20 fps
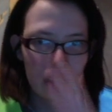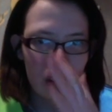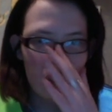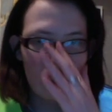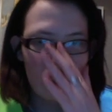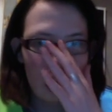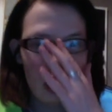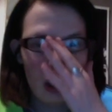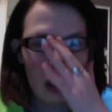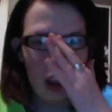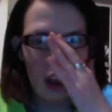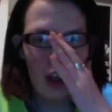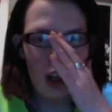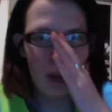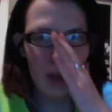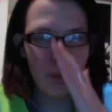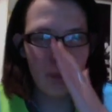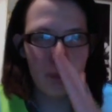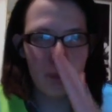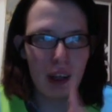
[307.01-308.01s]
but
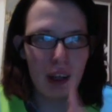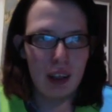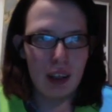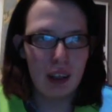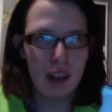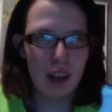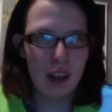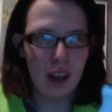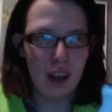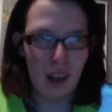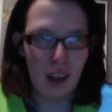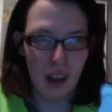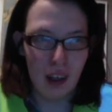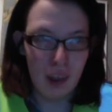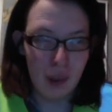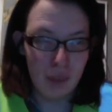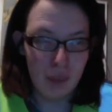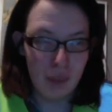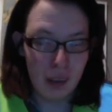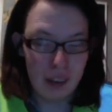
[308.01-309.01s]
I
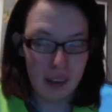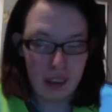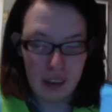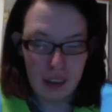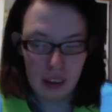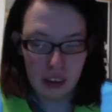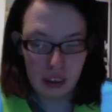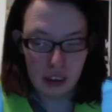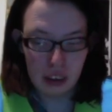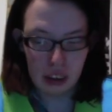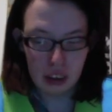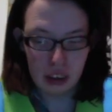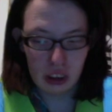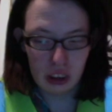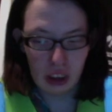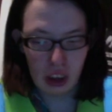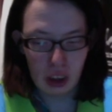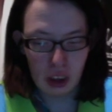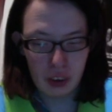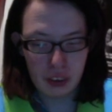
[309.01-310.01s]
managed to go to
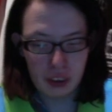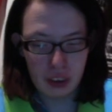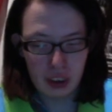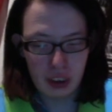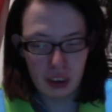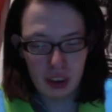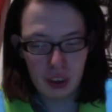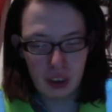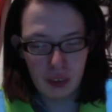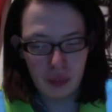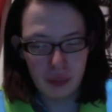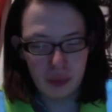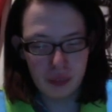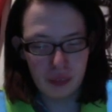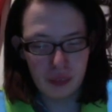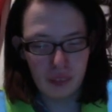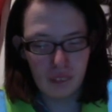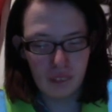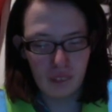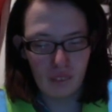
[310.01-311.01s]

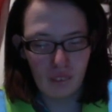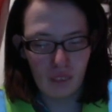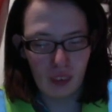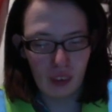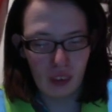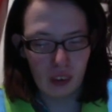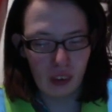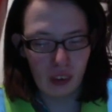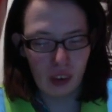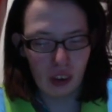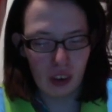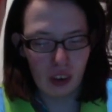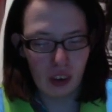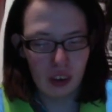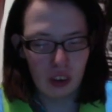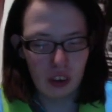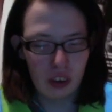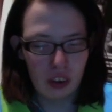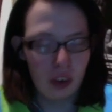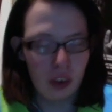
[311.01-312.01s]

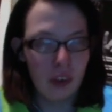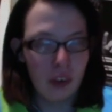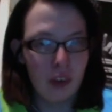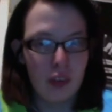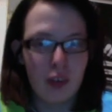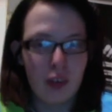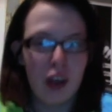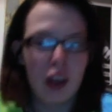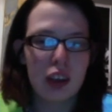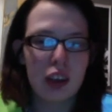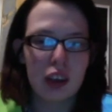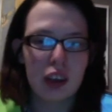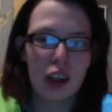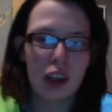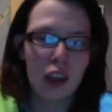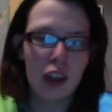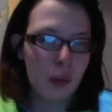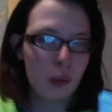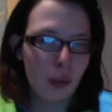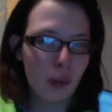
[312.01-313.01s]
university as well,
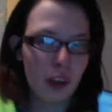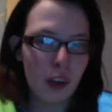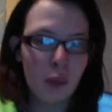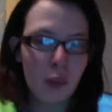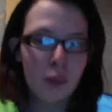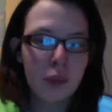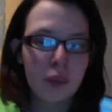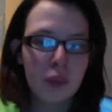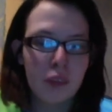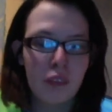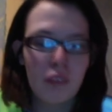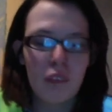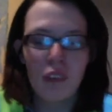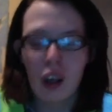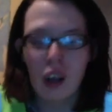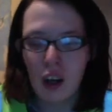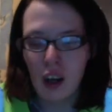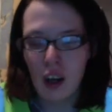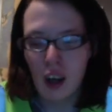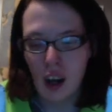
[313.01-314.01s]

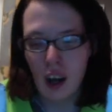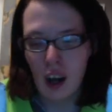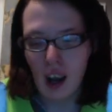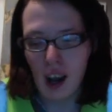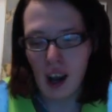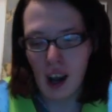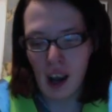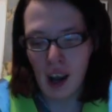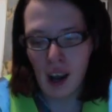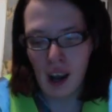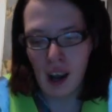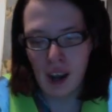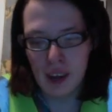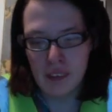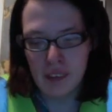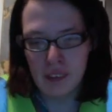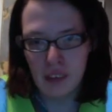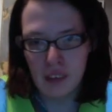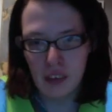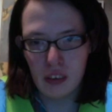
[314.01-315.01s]
and I
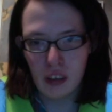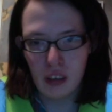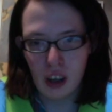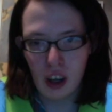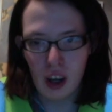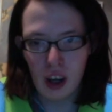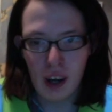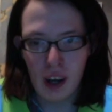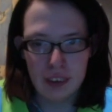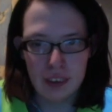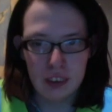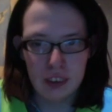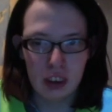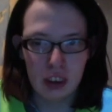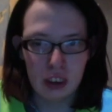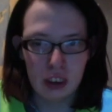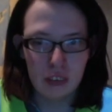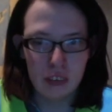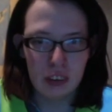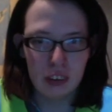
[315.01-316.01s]
just recently
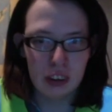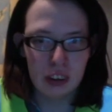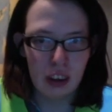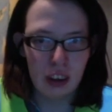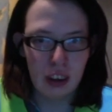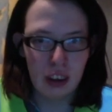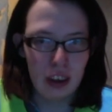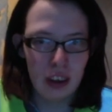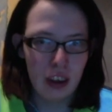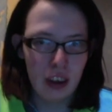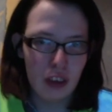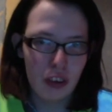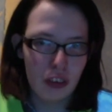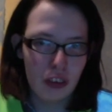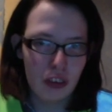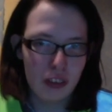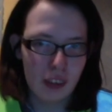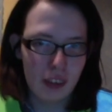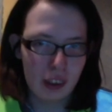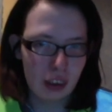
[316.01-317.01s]

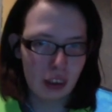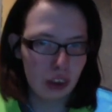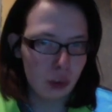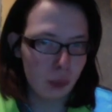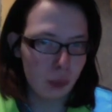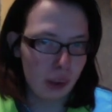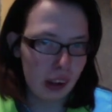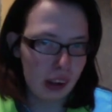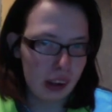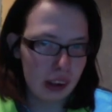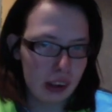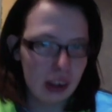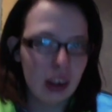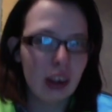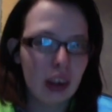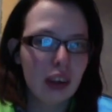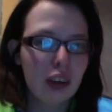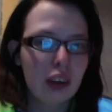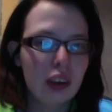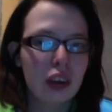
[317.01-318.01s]
graduated,
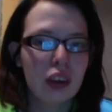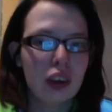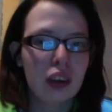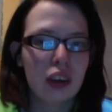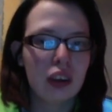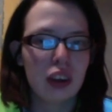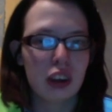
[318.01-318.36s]
so